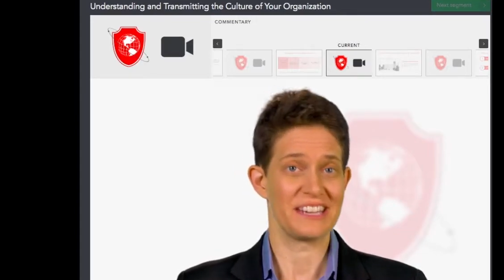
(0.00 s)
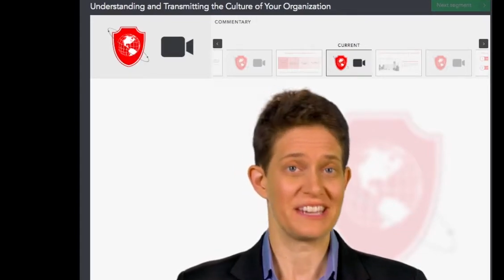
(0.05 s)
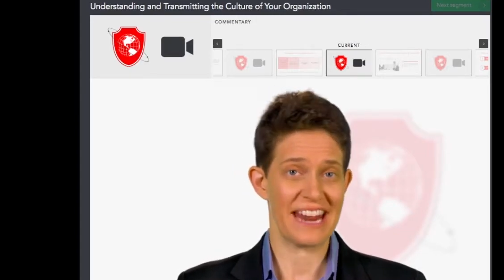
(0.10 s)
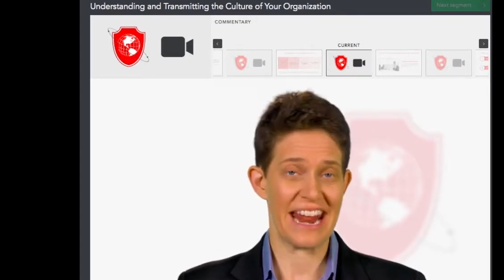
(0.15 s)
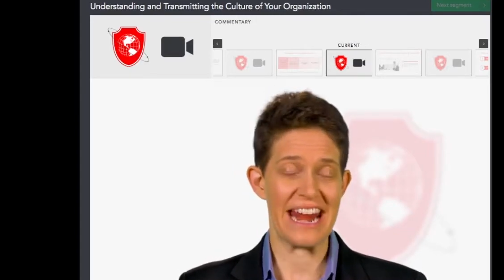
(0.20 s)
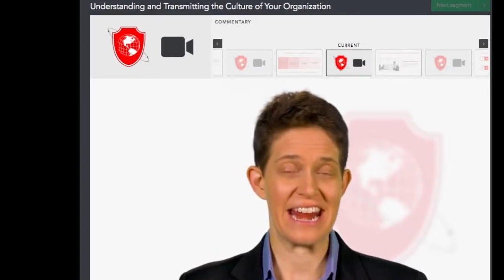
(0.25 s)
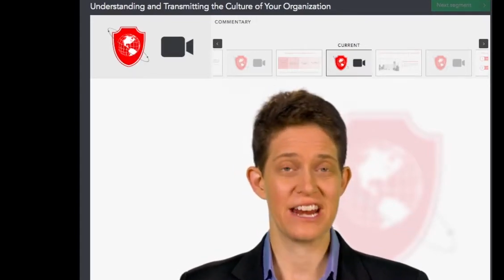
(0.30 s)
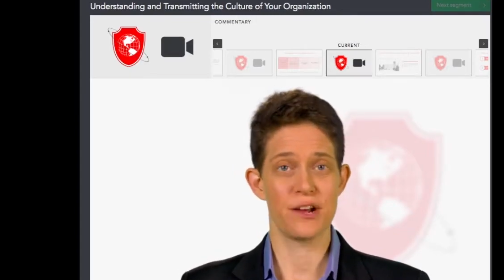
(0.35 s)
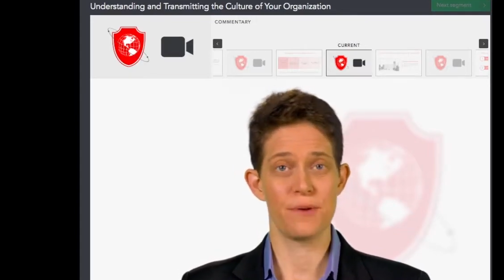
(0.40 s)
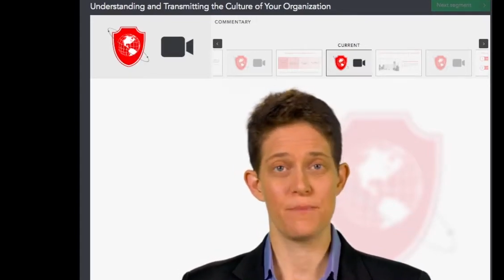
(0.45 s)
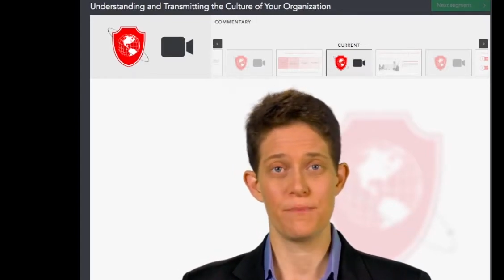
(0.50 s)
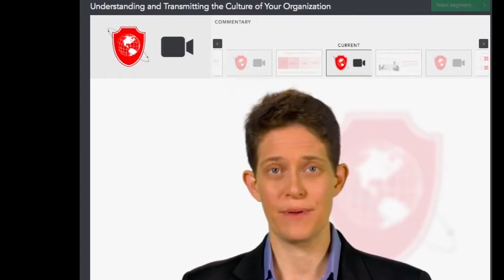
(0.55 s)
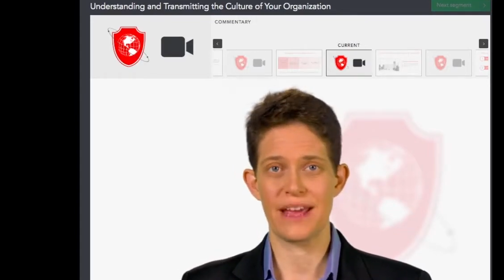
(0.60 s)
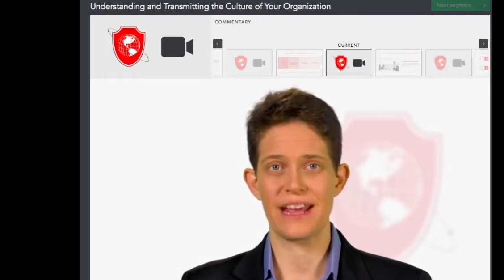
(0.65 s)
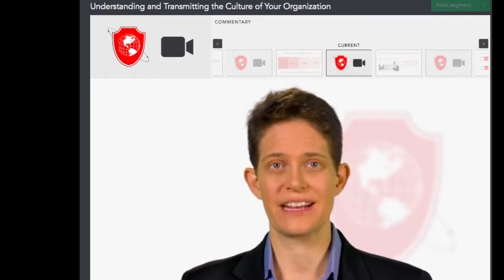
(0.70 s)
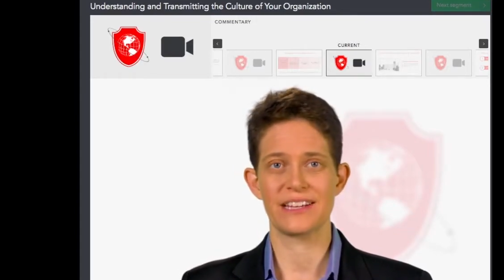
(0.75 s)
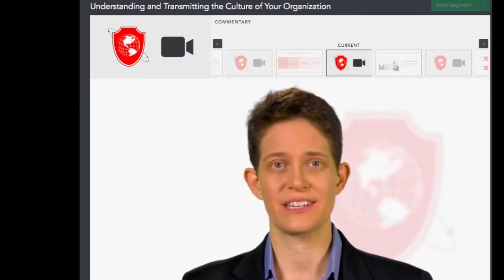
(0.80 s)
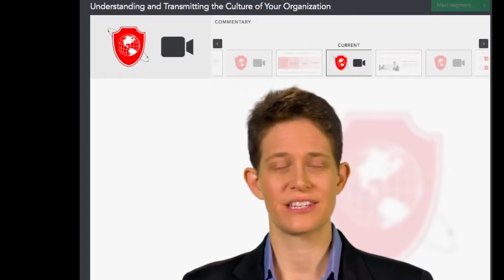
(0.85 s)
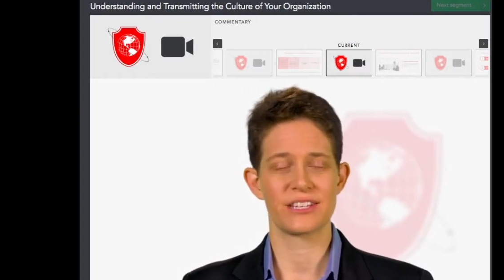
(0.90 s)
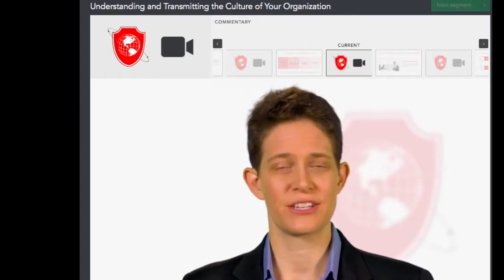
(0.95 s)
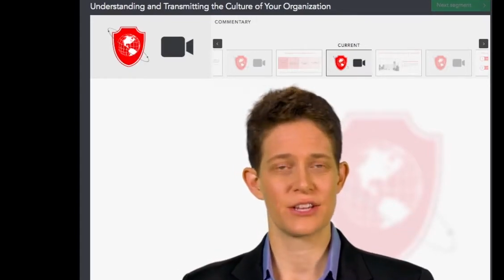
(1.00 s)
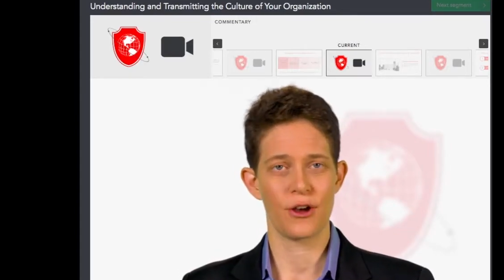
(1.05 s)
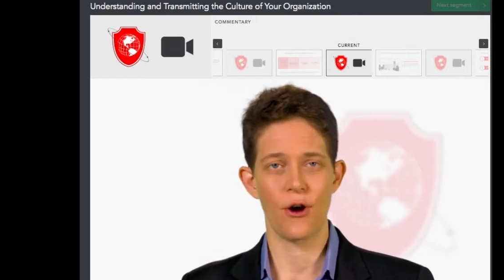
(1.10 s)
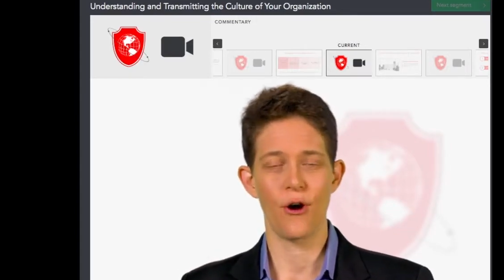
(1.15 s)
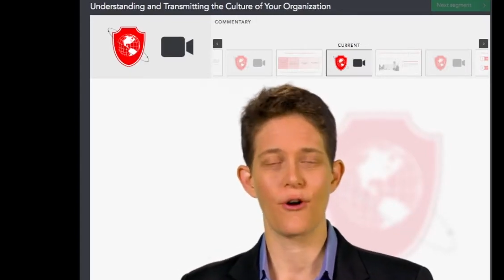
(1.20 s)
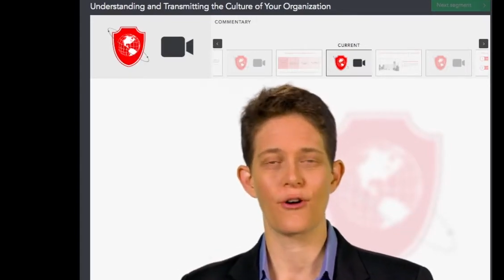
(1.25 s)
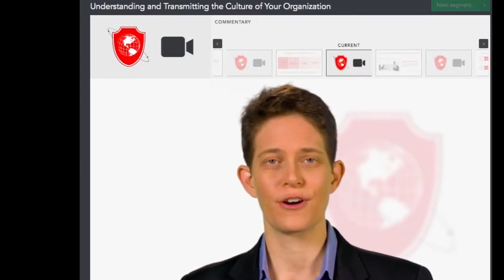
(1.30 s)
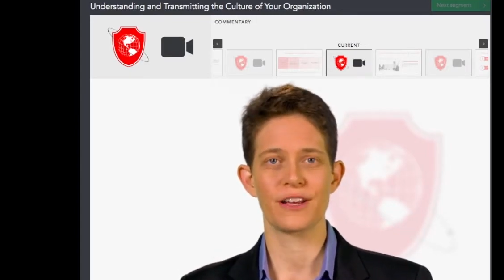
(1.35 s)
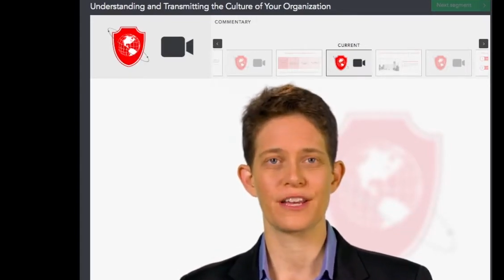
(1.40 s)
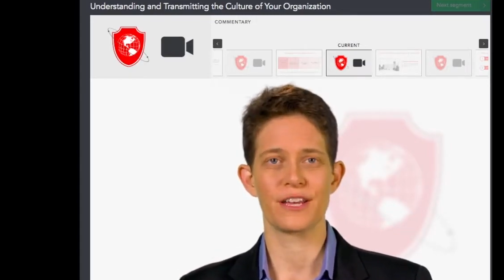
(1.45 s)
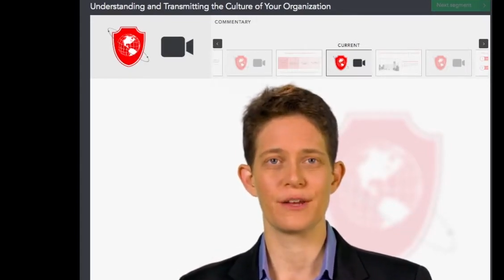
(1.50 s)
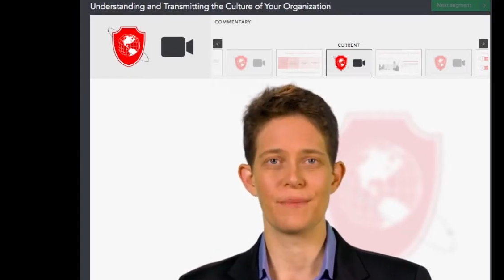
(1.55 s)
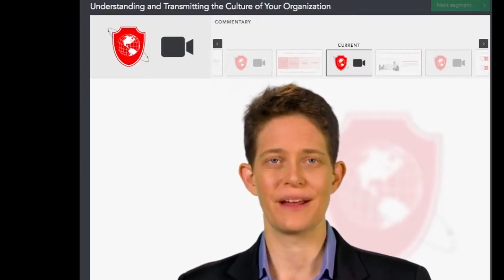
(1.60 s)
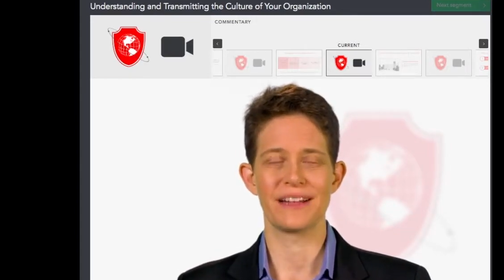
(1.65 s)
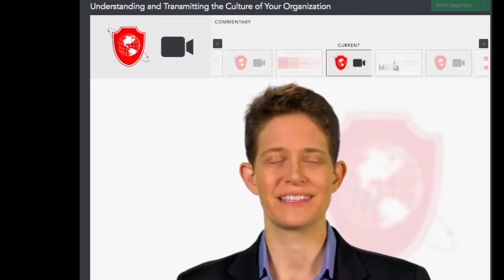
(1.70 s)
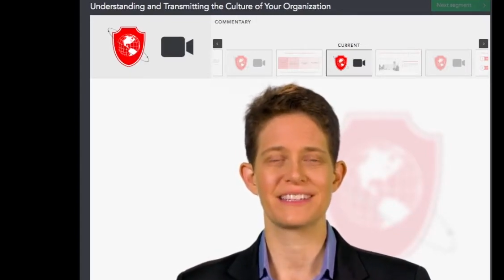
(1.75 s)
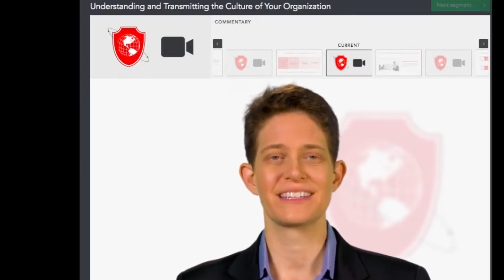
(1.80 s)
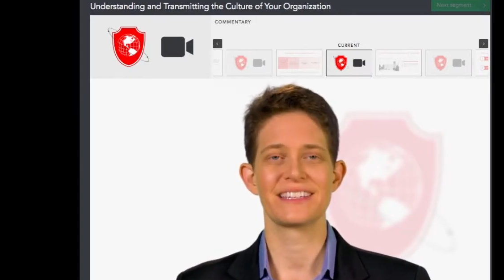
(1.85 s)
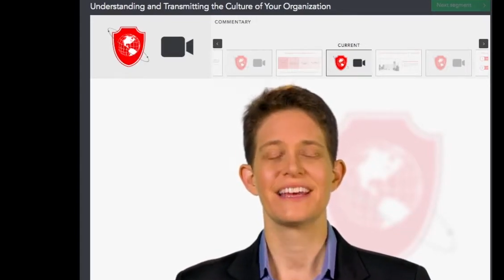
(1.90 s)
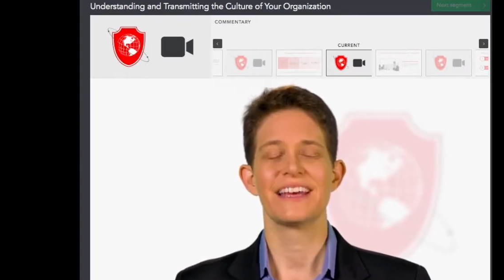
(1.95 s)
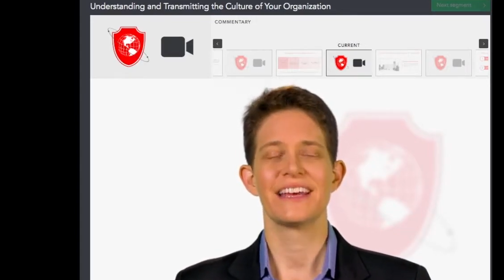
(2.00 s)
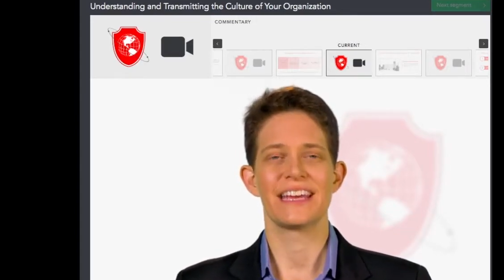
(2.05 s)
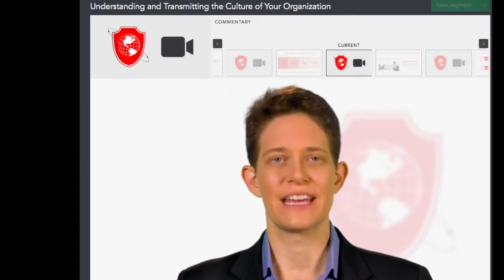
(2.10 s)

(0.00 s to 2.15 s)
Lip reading: data based arguments.